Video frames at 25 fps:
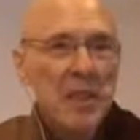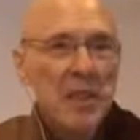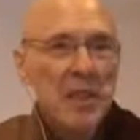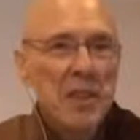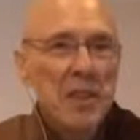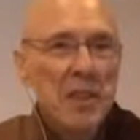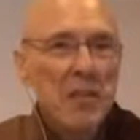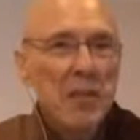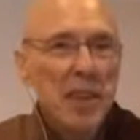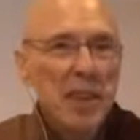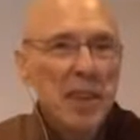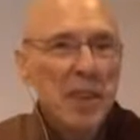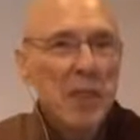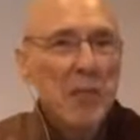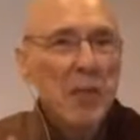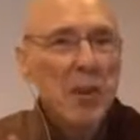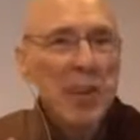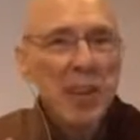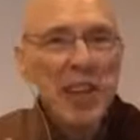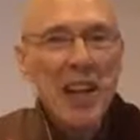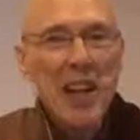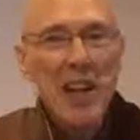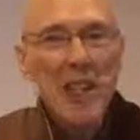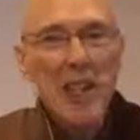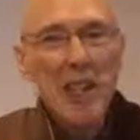To make you
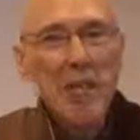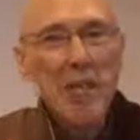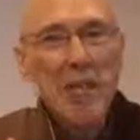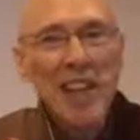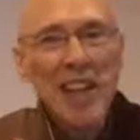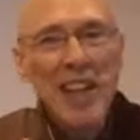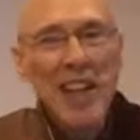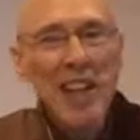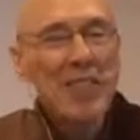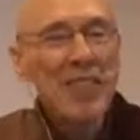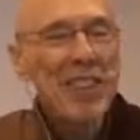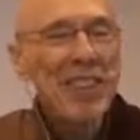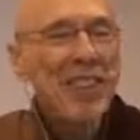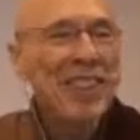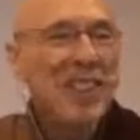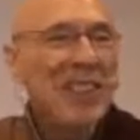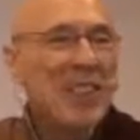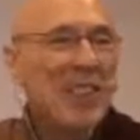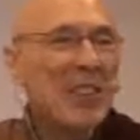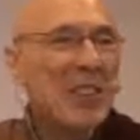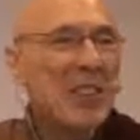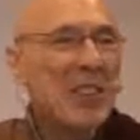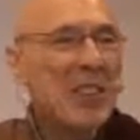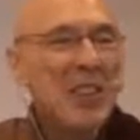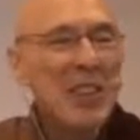more comfortable, I have to
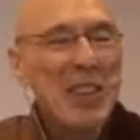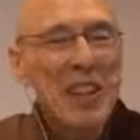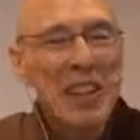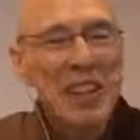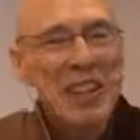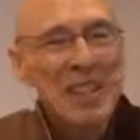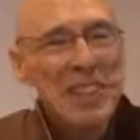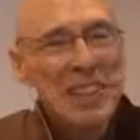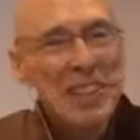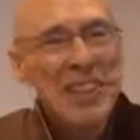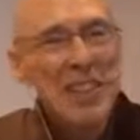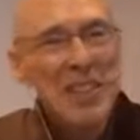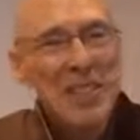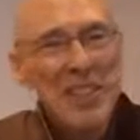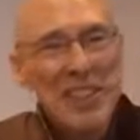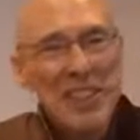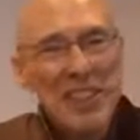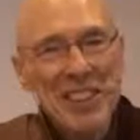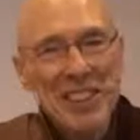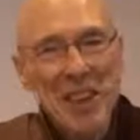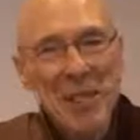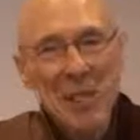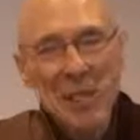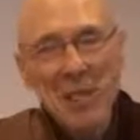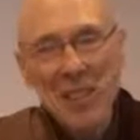tell you that if there's
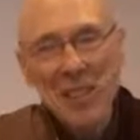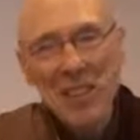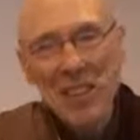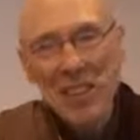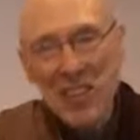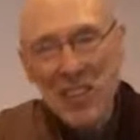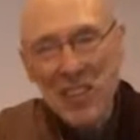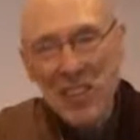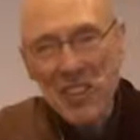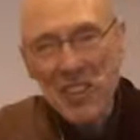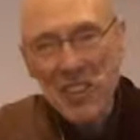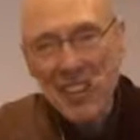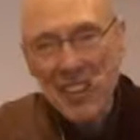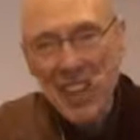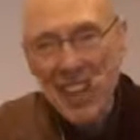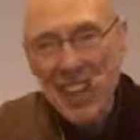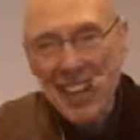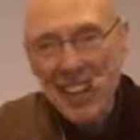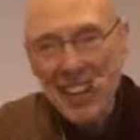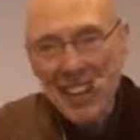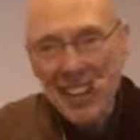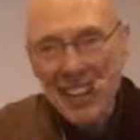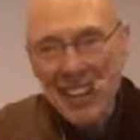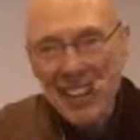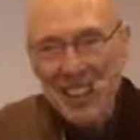some
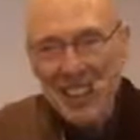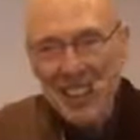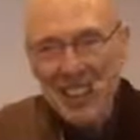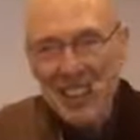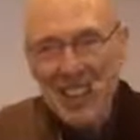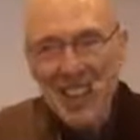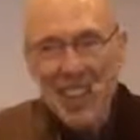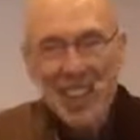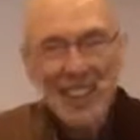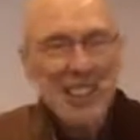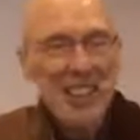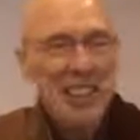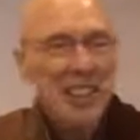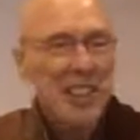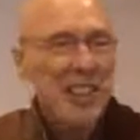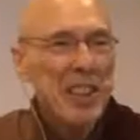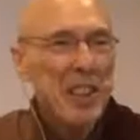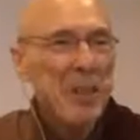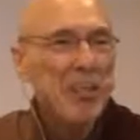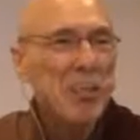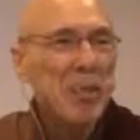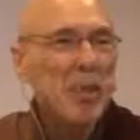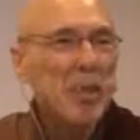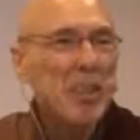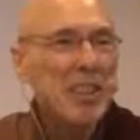tendency in early
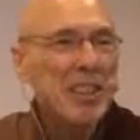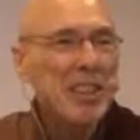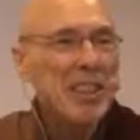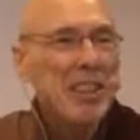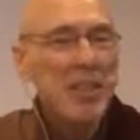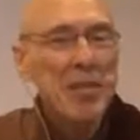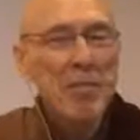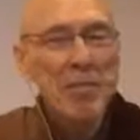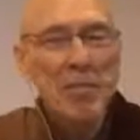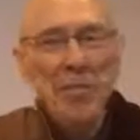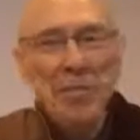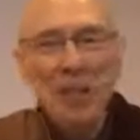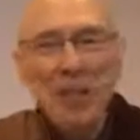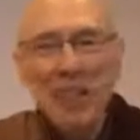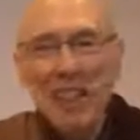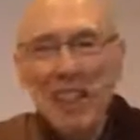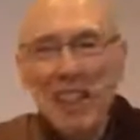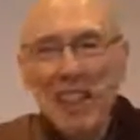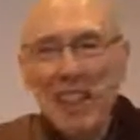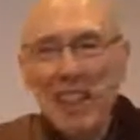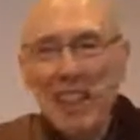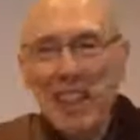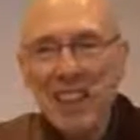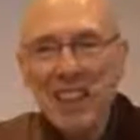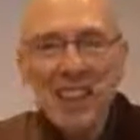Buddhism
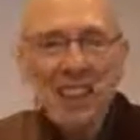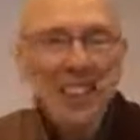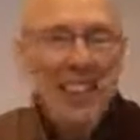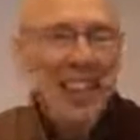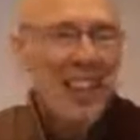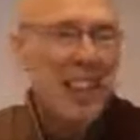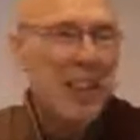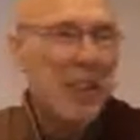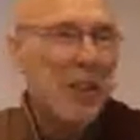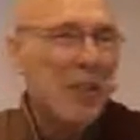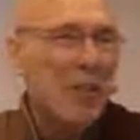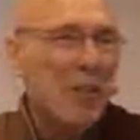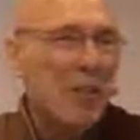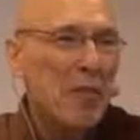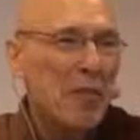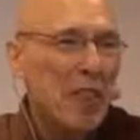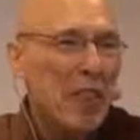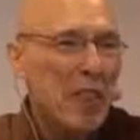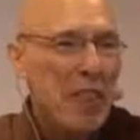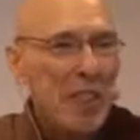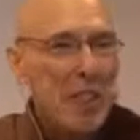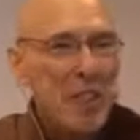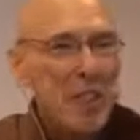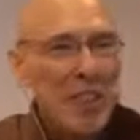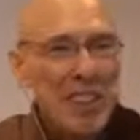that I don't
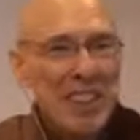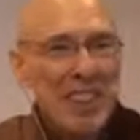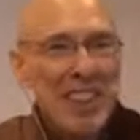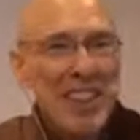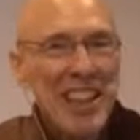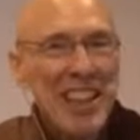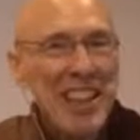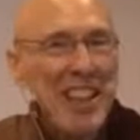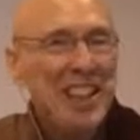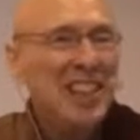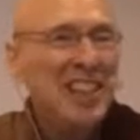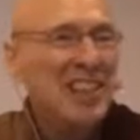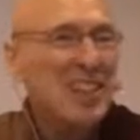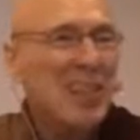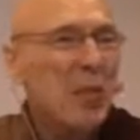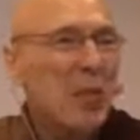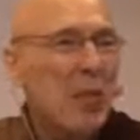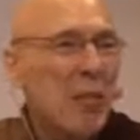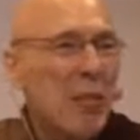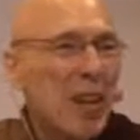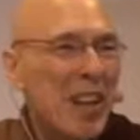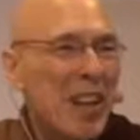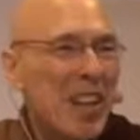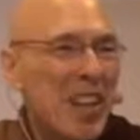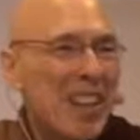really resonate so
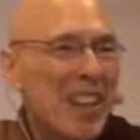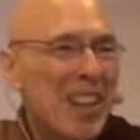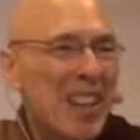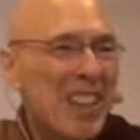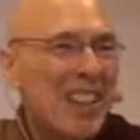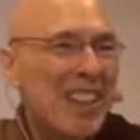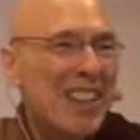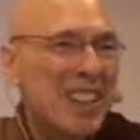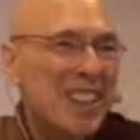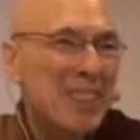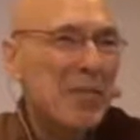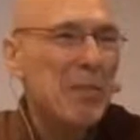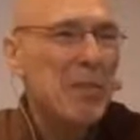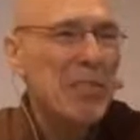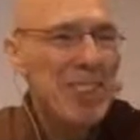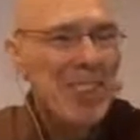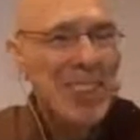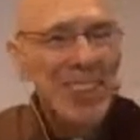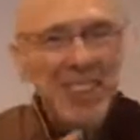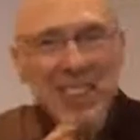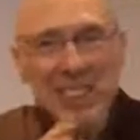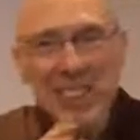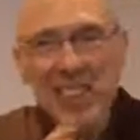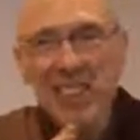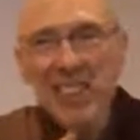well, it's with
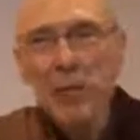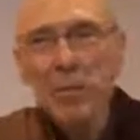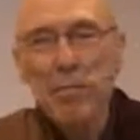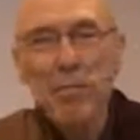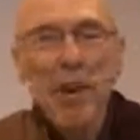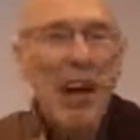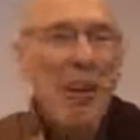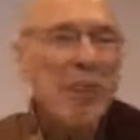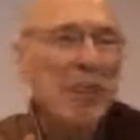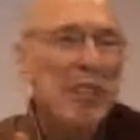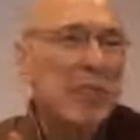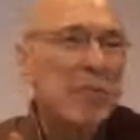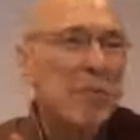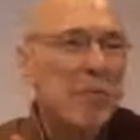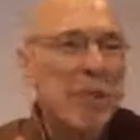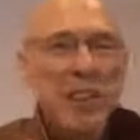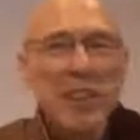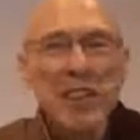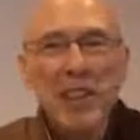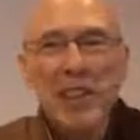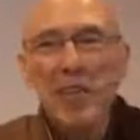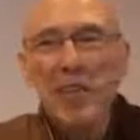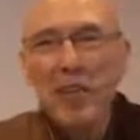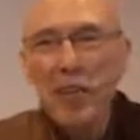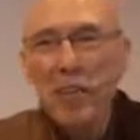this
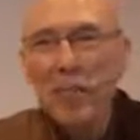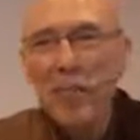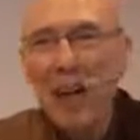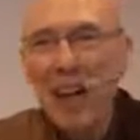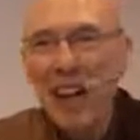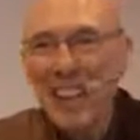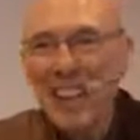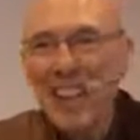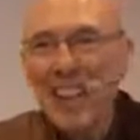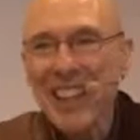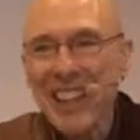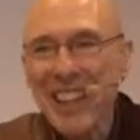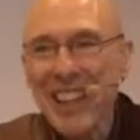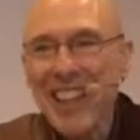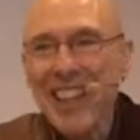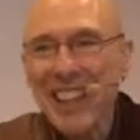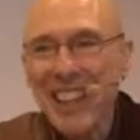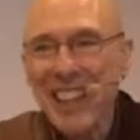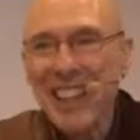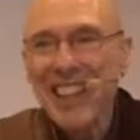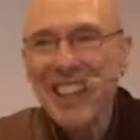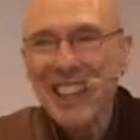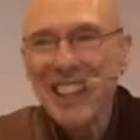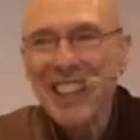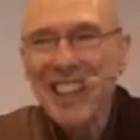disparagement of the body.
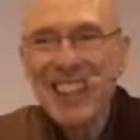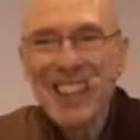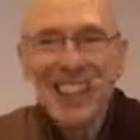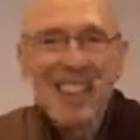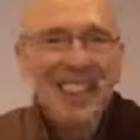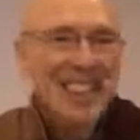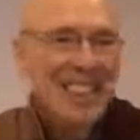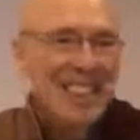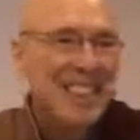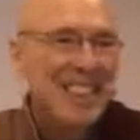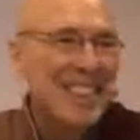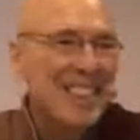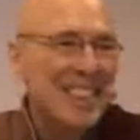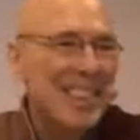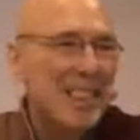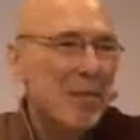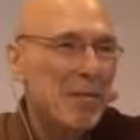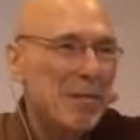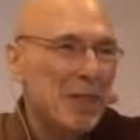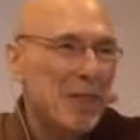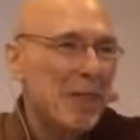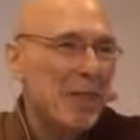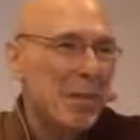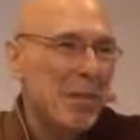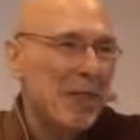It
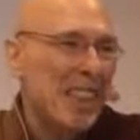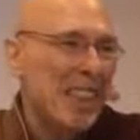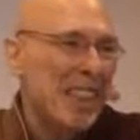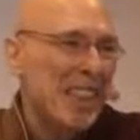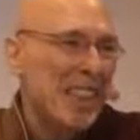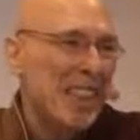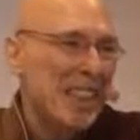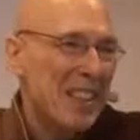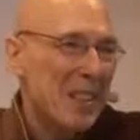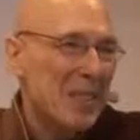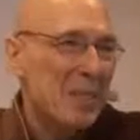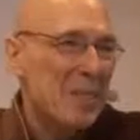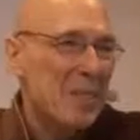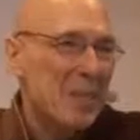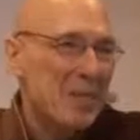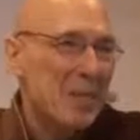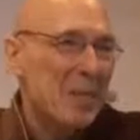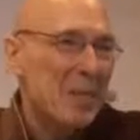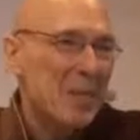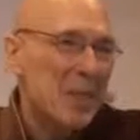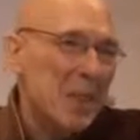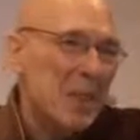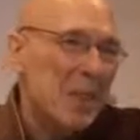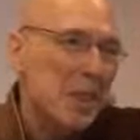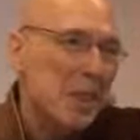seems to me
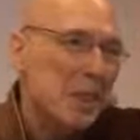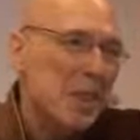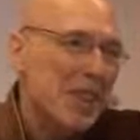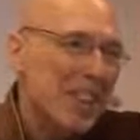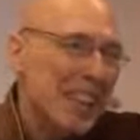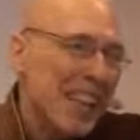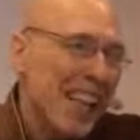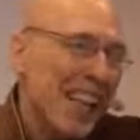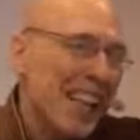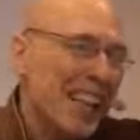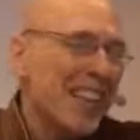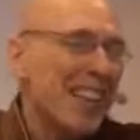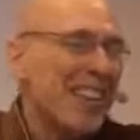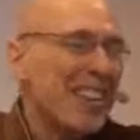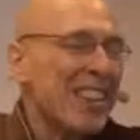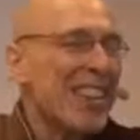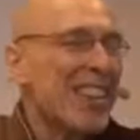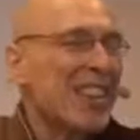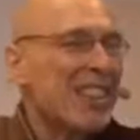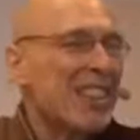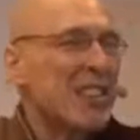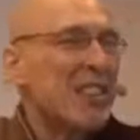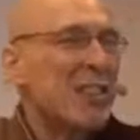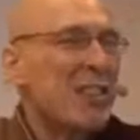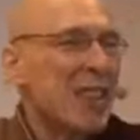to be taking
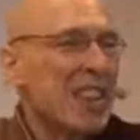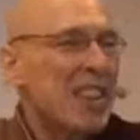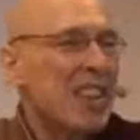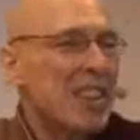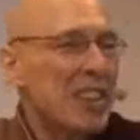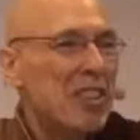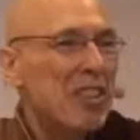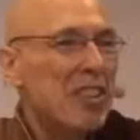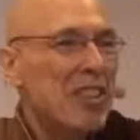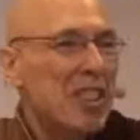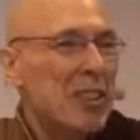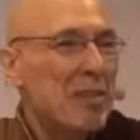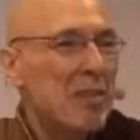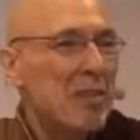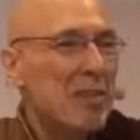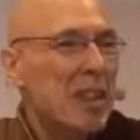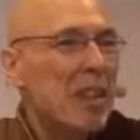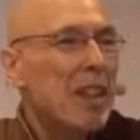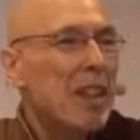things to an extreme.